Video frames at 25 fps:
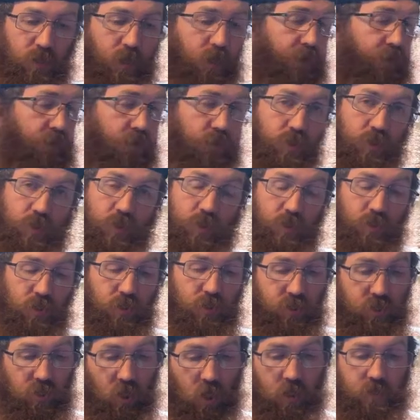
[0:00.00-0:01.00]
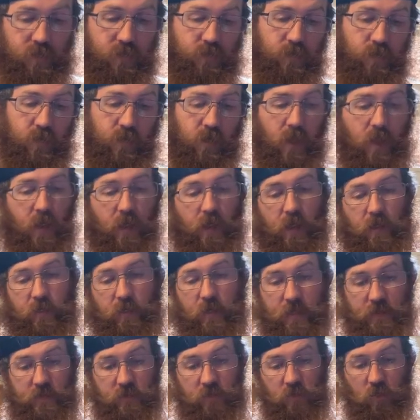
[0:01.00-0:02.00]
Now this is just a saucer,
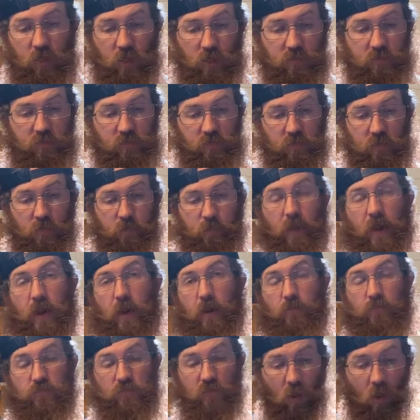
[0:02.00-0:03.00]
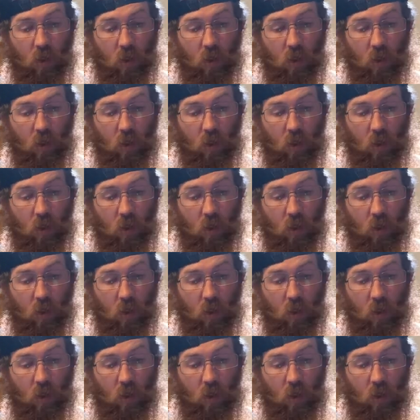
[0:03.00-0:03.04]
and that saucer, the buyer was